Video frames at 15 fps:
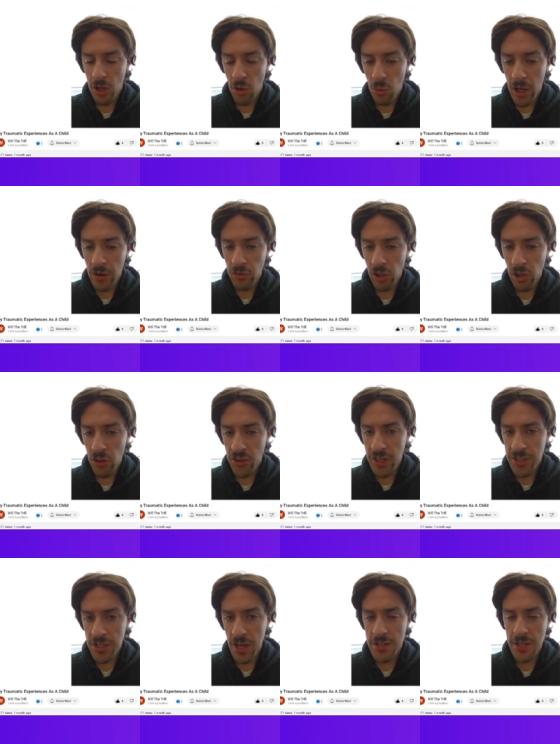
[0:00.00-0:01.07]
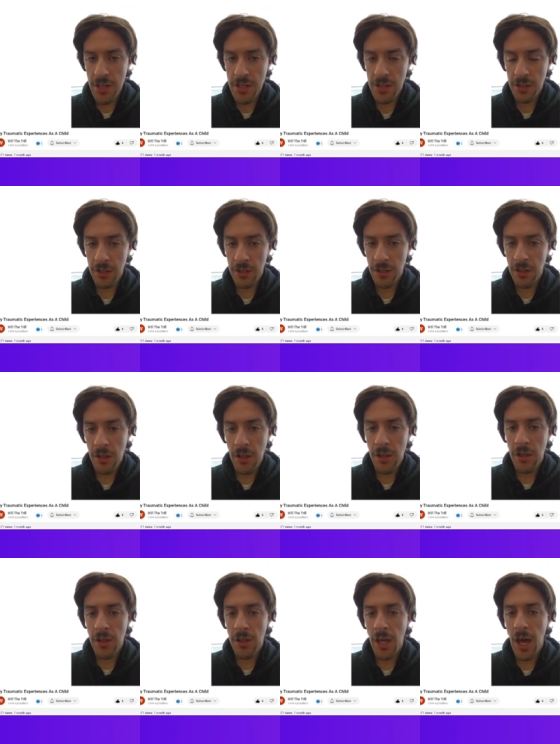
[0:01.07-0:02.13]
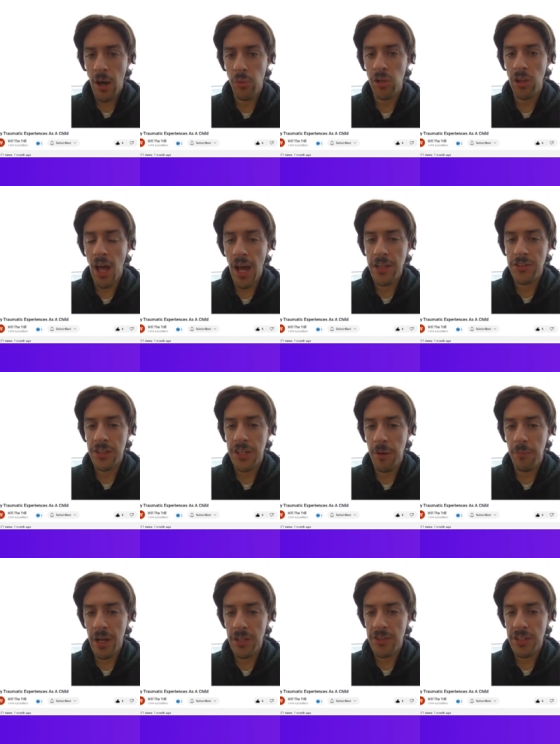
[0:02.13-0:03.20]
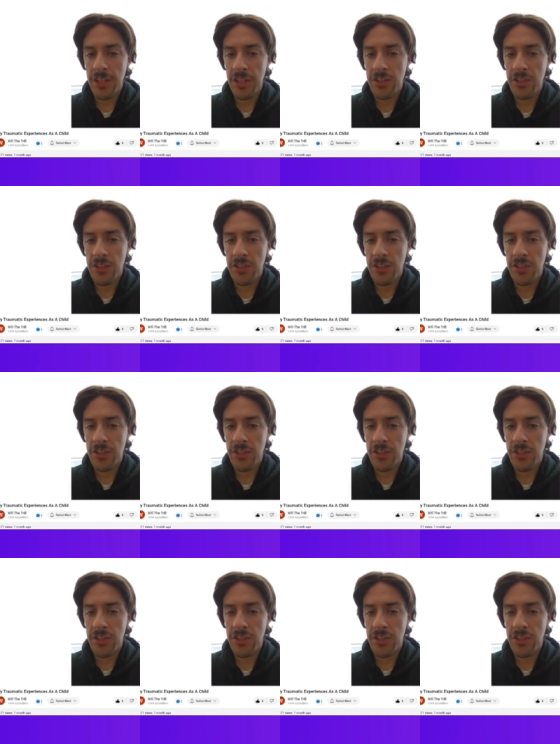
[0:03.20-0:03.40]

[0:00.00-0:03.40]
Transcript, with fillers: Whatever little things I did, I would lie to get my to,